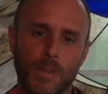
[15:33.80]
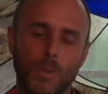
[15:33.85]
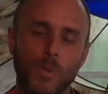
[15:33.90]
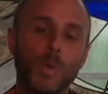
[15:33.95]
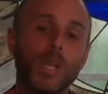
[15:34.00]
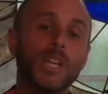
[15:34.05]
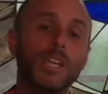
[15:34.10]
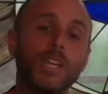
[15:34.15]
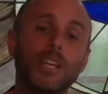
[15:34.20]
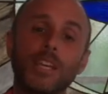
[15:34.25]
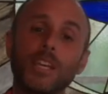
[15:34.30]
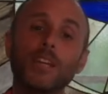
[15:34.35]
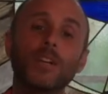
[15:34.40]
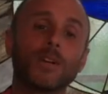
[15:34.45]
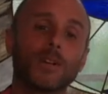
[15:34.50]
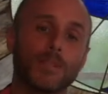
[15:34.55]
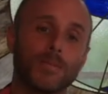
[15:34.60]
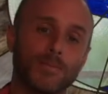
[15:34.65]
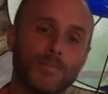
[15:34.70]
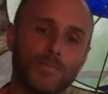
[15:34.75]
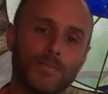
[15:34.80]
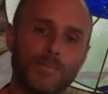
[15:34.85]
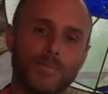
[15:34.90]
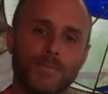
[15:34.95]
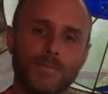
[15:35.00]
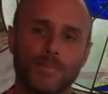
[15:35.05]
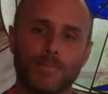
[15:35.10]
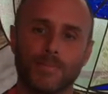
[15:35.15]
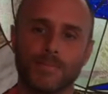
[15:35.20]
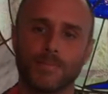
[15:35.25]
We here,
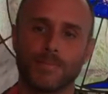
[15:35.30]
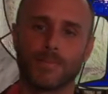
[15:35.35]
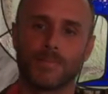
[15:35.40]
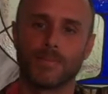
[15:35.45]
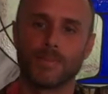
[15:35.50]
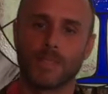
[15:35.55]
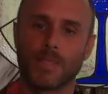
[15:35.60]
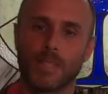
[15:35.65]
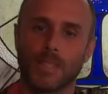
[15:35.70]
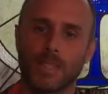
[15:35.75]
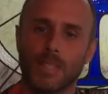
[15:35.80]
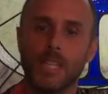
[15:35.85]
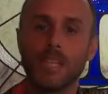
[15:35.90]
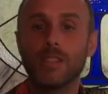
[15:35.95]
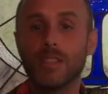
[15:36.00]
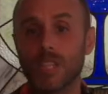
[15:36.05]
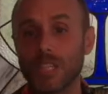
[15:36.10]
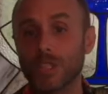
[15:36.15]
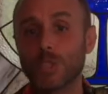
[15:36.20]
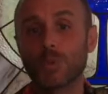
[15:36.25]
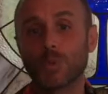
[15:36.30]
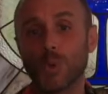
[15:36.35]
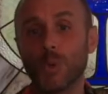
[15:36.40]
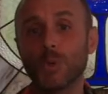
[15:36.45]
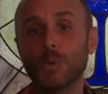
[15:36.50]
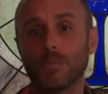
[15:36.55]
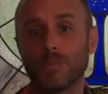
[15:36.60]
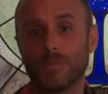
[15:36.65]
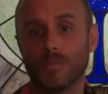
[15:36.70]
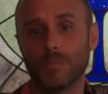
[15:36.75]
in this
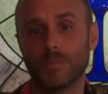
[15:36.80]
room,